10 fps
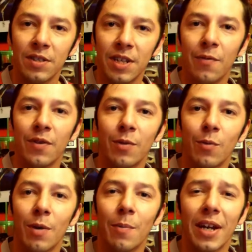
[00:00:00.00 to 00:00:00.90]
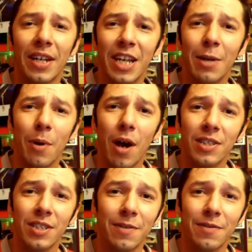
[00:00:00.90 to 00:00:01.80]
definitely one of my key
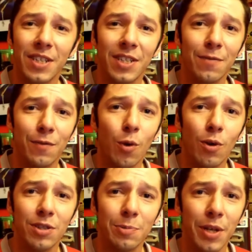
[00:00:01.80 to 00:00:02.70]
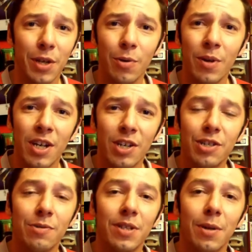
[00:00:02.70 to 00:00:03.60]
positives is Florence Pugh. She was